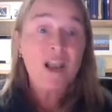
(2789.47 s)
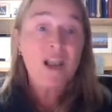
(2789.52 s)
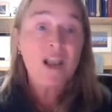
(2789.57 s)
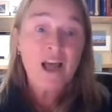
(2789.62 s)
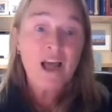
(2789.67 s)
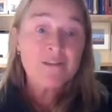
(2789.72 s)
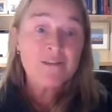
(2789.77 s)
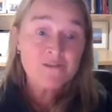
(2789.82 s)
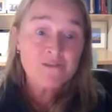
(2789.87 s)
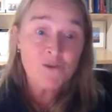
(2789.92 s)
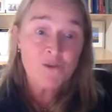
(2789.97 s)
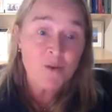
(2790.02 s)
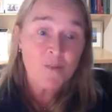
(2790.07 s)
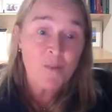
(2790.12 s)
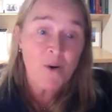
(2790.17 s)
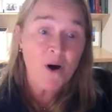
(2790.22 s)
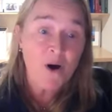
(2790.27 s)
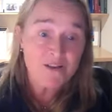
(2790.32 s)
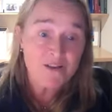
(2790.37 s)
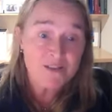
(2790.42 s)
our lives fall
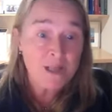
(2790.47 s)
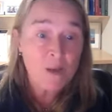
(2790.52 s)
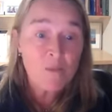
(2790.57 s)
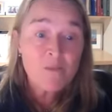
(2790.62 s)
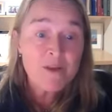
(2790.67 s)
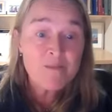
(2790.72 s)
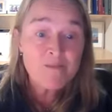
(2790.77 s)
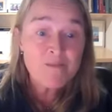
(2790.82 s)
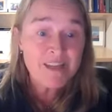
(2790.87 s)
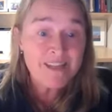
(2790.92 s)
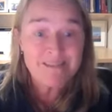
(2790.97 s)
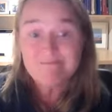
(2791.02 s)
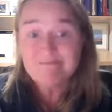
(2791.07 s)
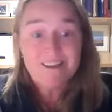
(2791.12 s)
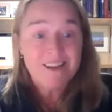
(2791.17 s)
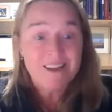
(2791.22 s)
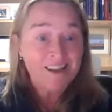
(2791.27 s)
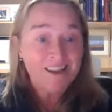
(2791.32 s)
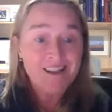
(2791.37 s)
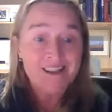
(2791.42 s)
apart. Some
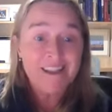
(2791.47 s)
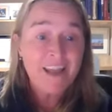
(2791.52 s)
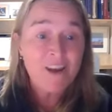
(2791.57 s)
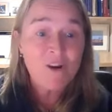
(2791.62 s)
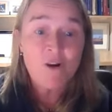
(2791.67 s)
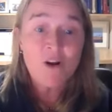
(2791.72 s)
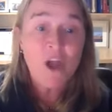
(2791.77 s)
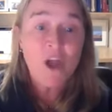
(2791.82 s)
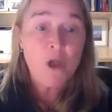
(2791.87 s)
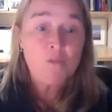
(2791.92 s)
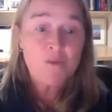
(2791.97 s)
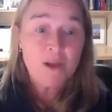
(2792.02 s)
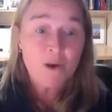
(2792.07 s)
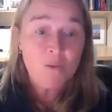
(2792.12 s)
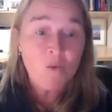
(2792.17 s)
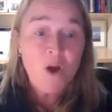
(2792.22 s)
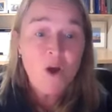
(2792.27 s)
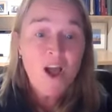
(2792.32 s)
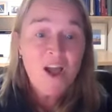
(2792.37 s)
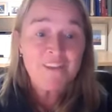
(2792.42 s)
women, they're not coping
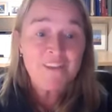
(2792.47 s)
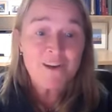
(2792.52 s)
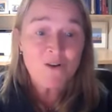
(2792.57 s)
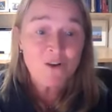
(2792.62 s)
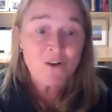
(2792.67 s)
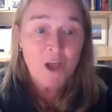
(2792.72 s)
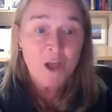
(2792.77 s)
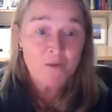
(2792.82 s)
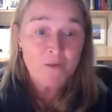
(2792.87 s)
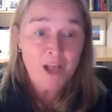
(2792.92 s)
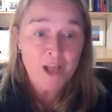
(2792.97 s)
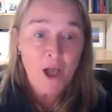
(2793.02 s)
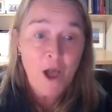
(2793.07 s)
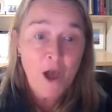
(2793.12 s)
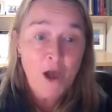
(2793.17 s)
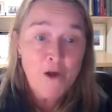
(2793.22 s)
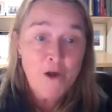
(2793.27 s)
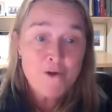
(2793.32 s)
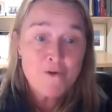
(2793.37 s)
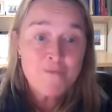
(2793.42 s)
at work, they're not coping
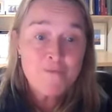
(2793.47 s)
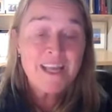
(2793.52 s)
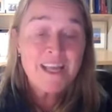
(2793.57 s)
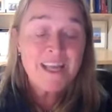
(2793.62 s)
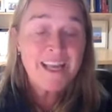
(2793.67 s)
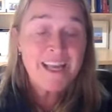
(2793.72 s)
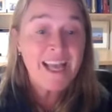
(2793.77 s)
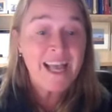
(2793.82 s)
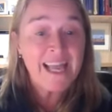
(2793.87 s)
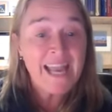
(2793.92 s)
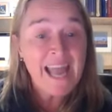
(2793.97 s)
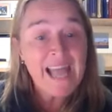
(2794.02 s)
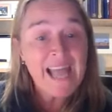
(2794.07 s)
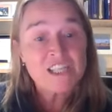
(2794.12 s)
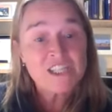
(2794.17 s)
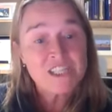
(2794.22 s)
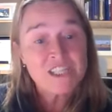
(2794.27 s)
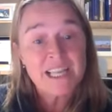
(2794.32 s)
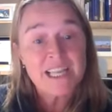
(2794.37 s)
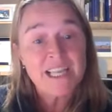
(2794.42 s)
at home. And
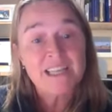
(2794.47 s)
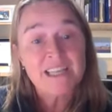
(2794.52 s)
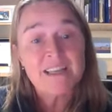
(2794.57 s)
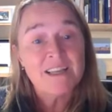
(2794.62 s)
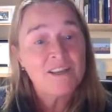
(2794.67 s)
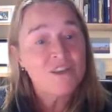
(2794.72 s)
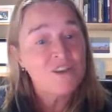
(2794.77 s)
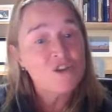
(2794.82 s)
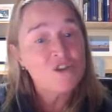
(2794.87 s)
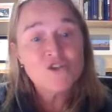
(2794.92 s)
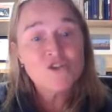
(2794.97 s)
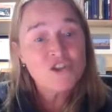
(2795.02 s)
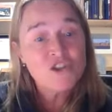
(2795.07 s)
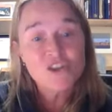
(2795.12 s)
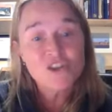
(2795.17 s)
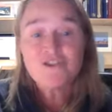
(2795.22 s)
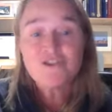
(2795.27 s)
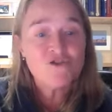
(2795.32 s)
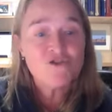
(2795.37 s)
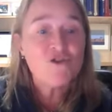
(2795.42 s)
actually, you
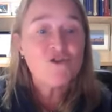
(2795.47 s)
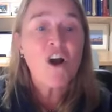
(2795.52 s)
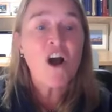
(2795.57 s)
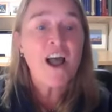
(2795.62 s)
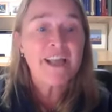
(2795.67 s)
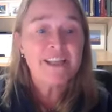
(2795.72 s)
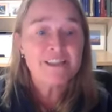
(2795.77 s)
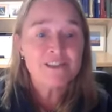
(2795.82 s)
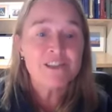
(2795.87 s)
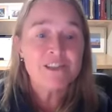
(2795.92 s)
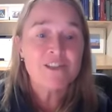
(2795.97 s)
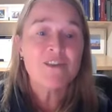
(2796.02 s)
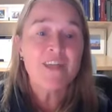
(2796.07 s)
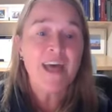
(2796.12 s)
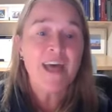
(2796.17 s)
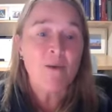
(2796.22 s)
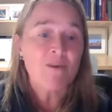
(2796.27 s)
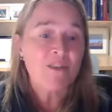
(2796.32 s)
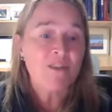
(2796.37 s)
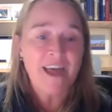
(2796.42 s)
shouldn't try and
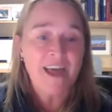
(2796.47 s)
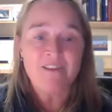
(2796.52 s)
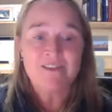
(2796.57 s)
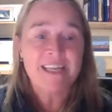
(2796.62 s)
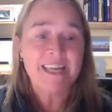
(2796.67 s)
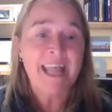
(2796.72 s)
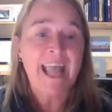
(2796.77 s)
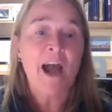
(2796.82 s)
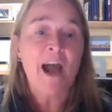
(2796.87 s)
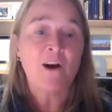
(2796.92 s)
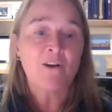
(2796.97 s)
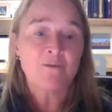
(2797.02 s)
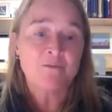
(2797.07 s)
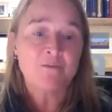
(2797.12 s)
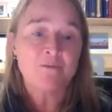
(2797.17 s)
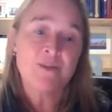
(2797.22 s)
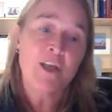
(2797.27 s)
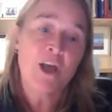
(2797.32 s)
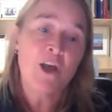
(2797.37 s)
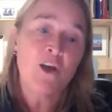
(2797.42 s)
do that without any help.
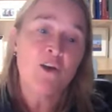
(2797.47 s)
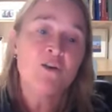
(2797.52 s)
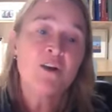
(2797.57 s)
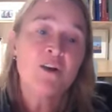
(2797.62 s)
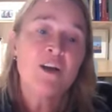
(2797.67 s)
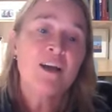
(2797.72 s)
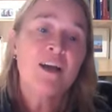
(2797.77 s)
So